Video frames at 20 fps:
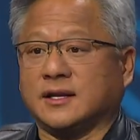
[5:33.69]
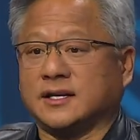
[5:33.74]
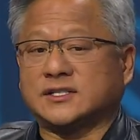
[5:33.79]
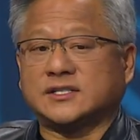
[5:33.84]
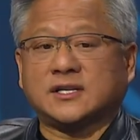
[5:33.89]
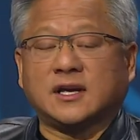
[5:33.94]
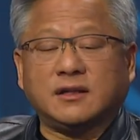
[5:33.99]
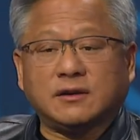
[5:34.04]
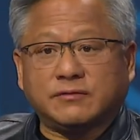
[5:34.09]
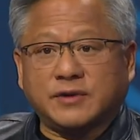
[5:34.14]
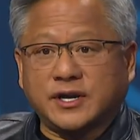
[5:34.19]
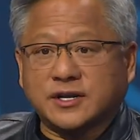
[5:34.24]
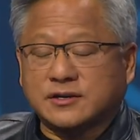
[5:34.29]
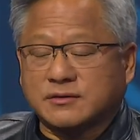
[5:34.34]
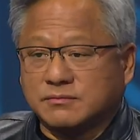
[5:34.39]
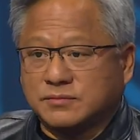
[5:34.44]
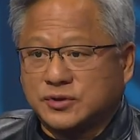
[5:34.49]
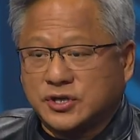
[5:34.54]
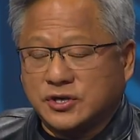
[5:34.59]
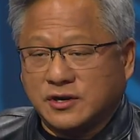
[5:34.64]
accelerated
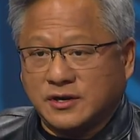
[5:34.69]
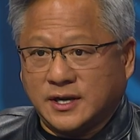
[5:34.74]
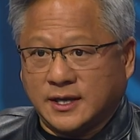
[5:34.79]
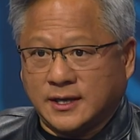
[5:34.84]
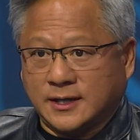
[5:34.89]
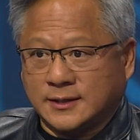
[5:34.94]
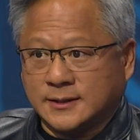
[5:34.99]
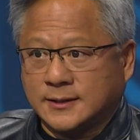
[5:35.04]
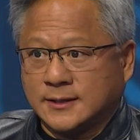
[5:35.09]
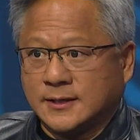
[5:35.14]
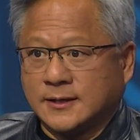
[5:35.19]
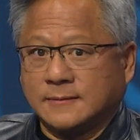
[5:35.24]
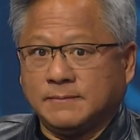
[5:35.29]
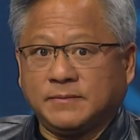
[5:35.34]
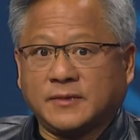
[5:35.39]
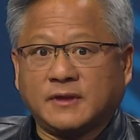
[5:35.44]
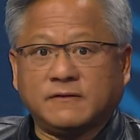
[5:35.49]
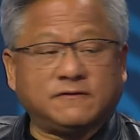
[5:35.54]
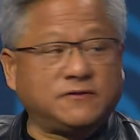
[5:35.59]
computing